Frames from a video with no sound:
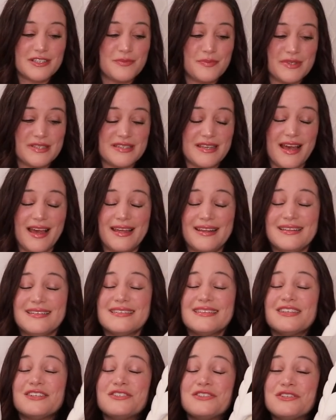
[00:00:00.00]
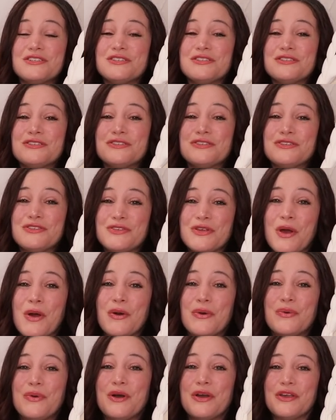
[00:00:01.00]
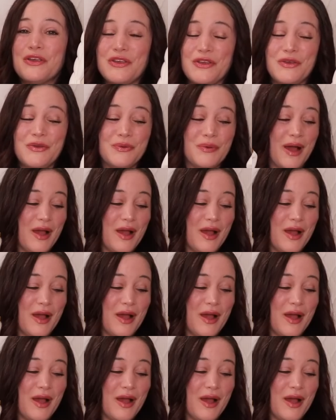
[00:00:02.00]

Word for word: besides they're just so cute.